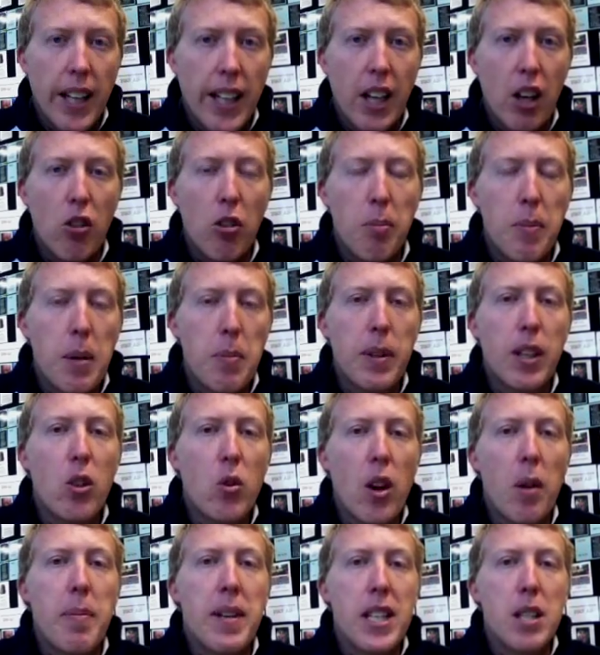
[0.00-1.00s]
Okay, remember
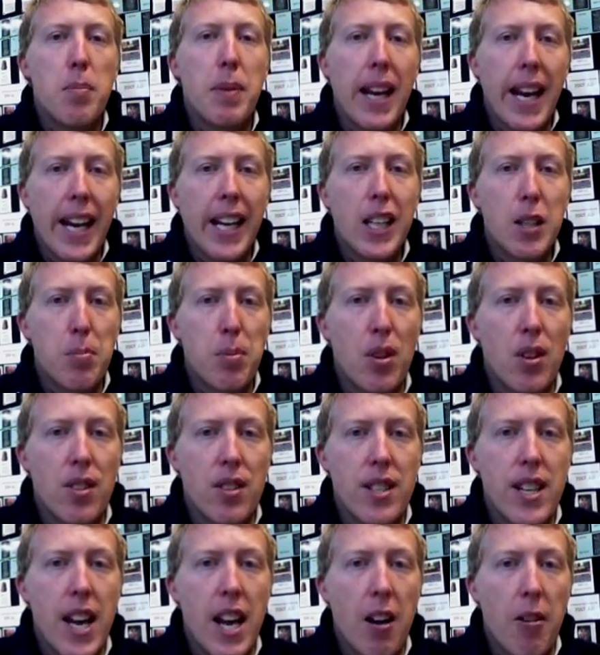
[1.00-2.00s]
you are meant to be
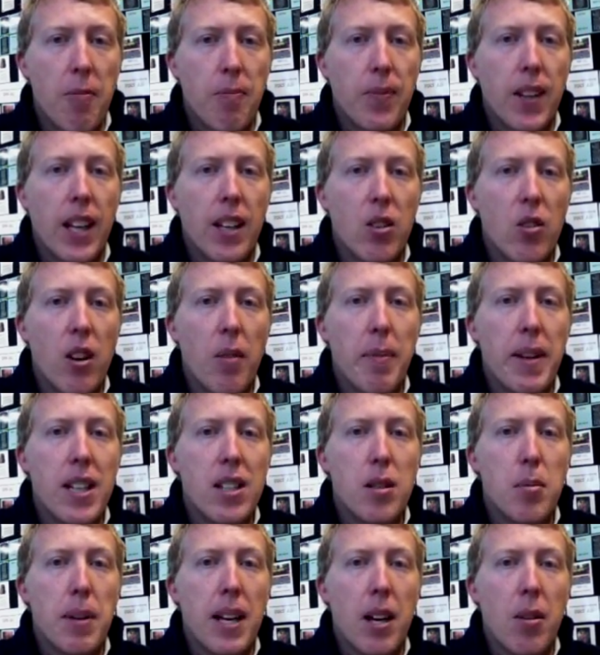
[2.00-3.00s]
experts now, and you are meant
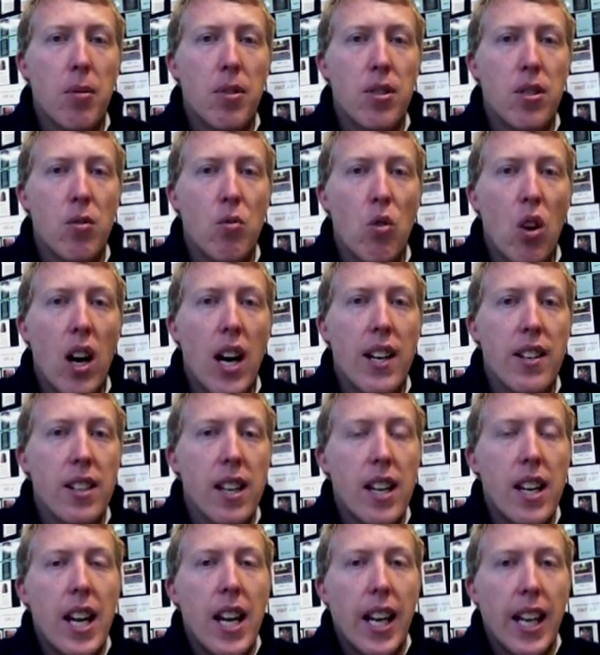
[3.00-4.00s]
to be able to write
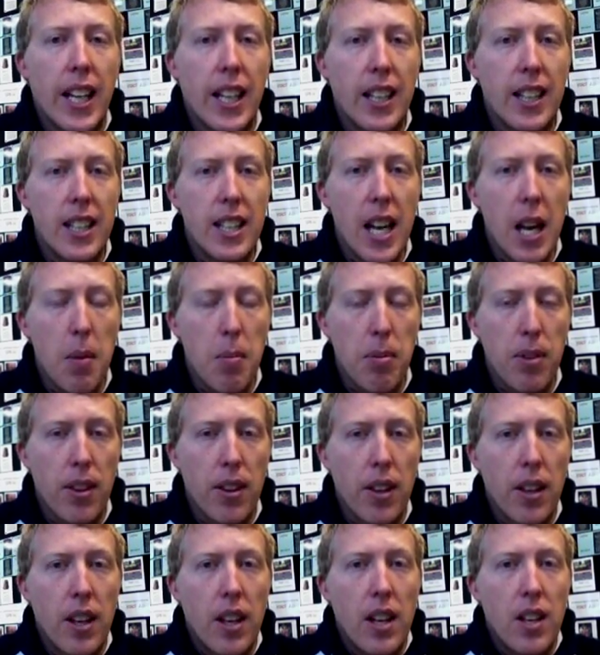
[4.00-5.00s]
in depth.
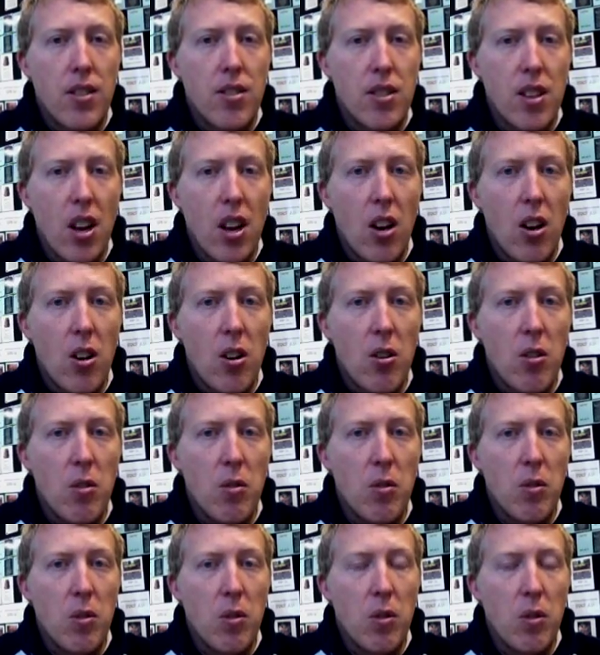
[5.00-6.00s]
So
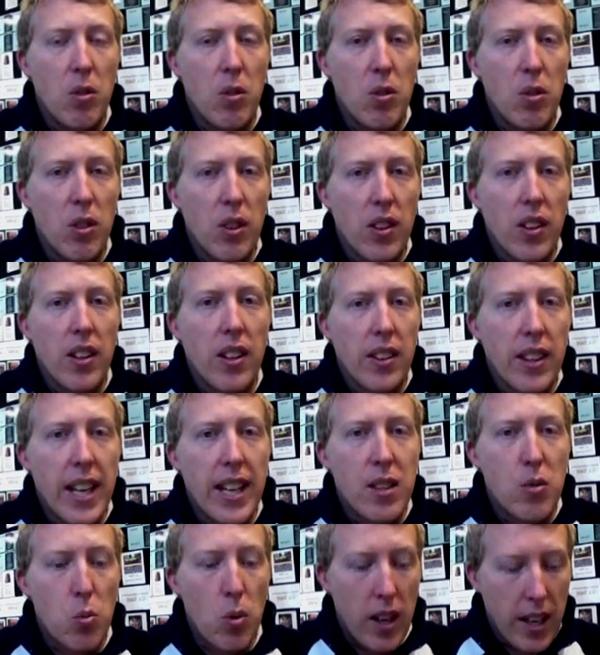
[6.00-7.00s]

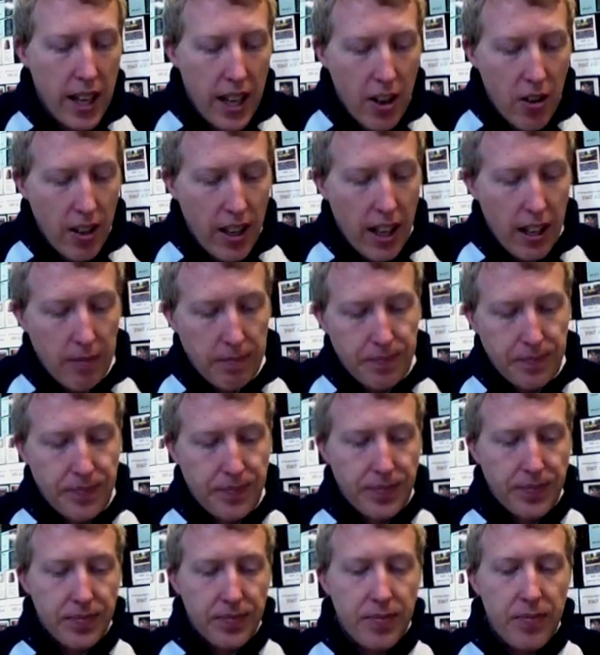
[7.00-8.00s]
that's one area
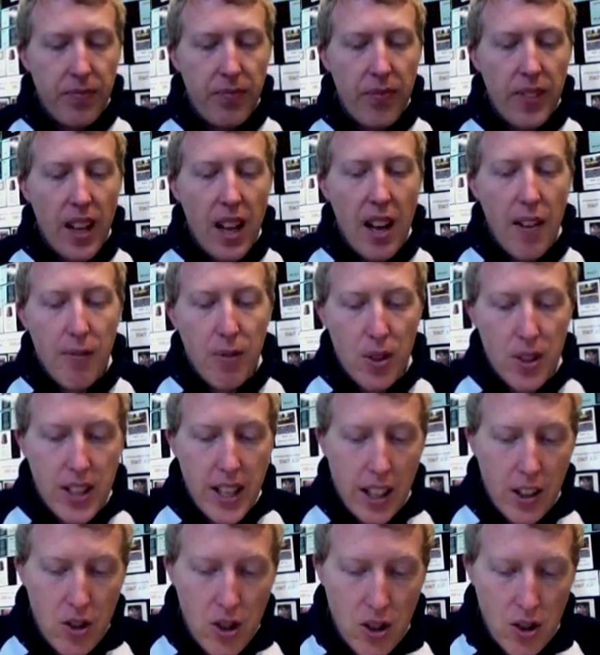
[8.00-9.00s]
for
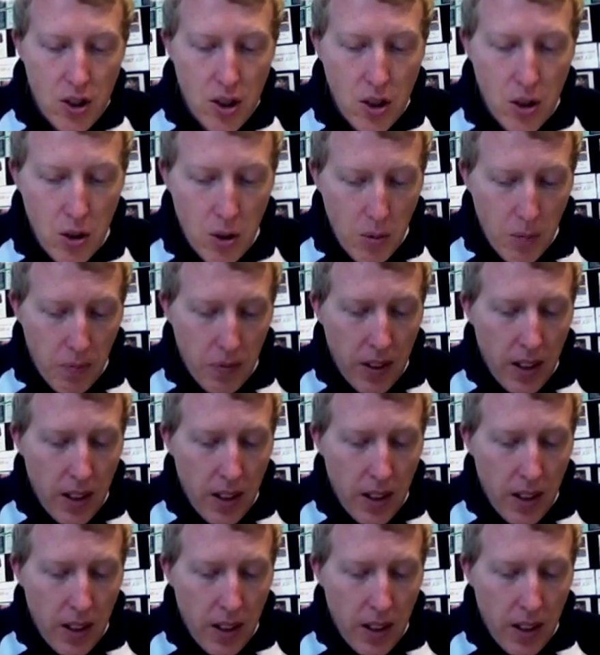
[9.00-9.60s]
section 2.